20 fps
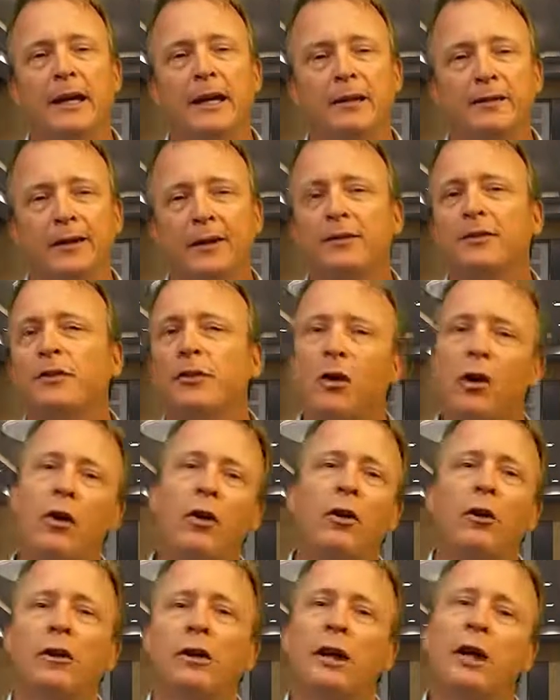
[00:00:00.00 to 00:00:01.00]
it doesn't
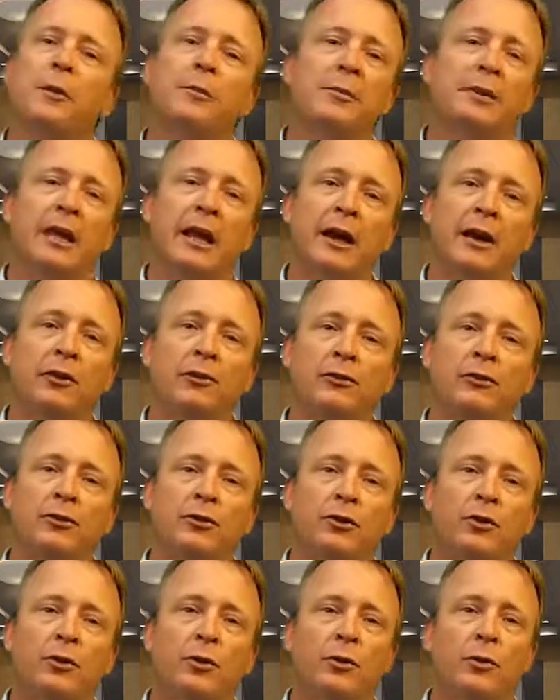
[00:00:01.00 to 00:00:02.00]
all come down
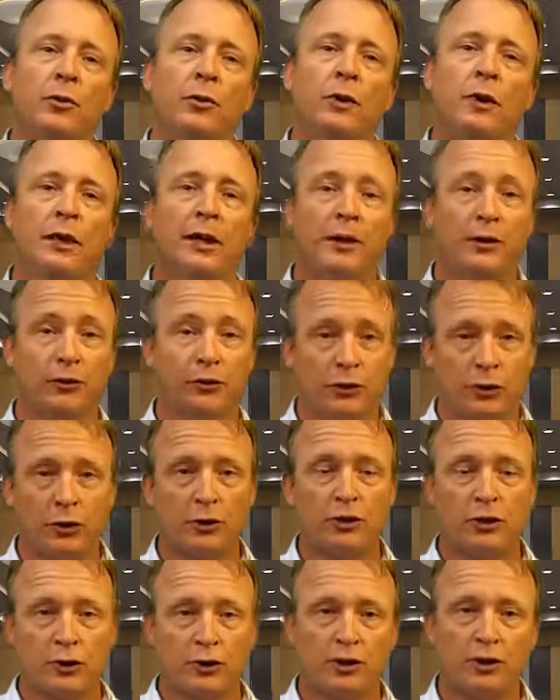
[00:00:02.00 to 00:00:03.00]
to
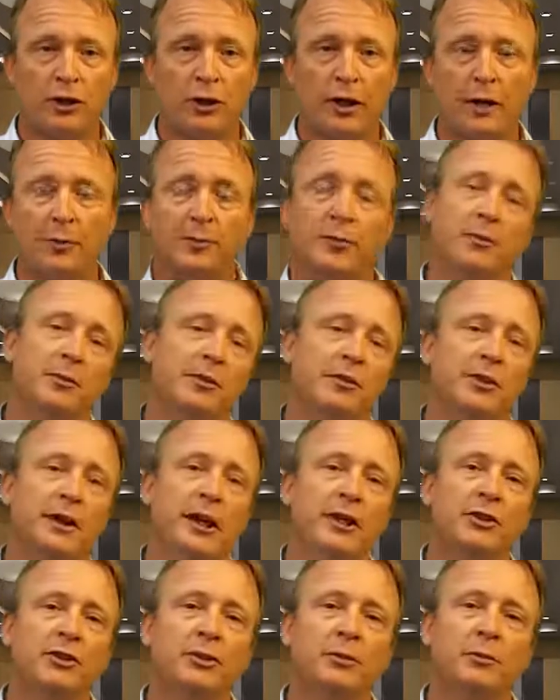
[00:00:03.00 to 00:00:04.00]
search engine
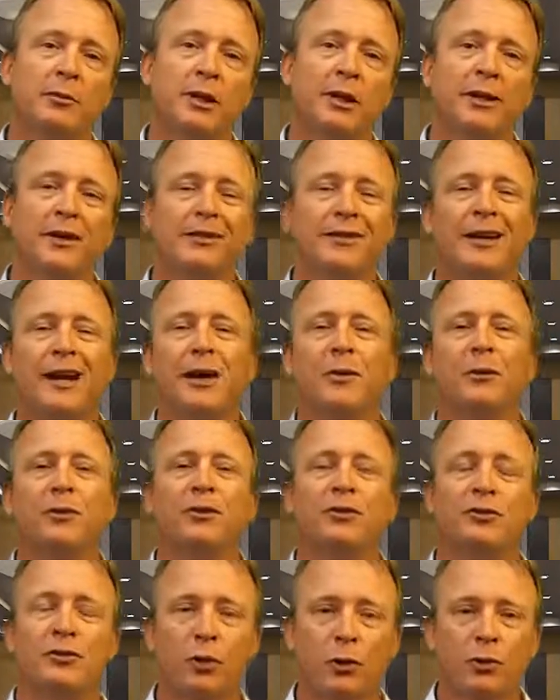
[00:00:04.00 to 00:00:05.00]
optimization because now
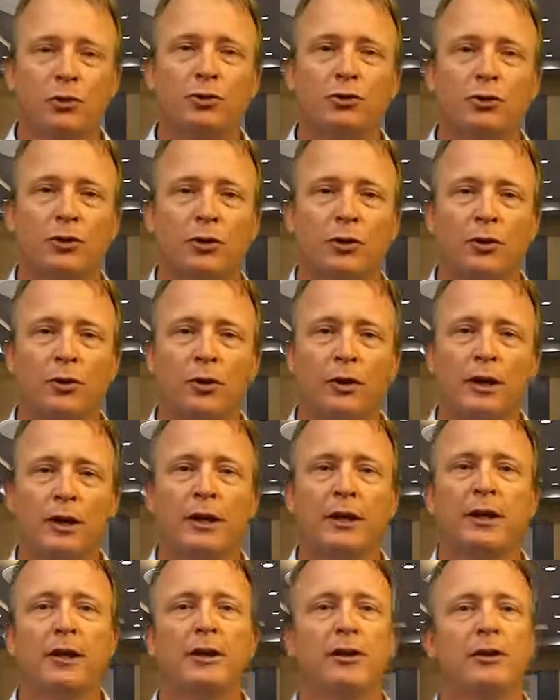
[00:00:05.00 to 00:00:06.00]
with social,
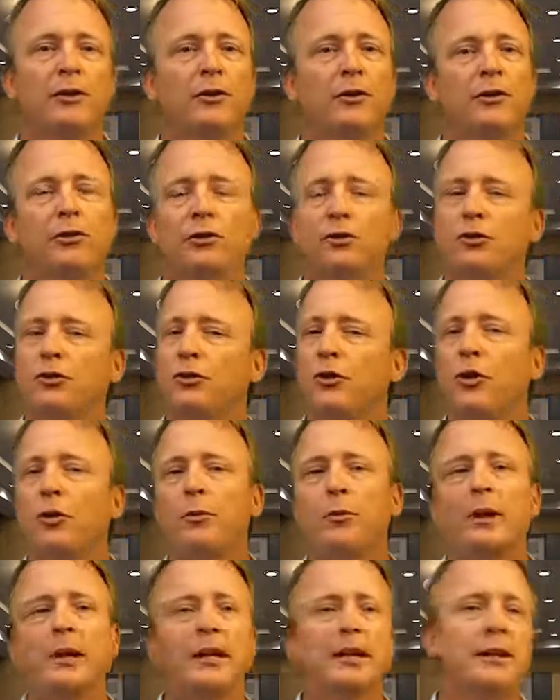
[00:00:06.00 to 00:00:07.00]
there's
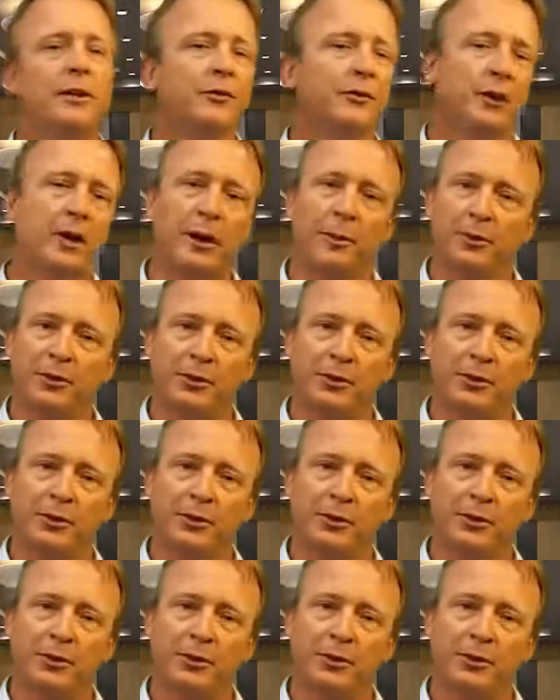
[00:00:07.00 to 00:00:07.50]
so many different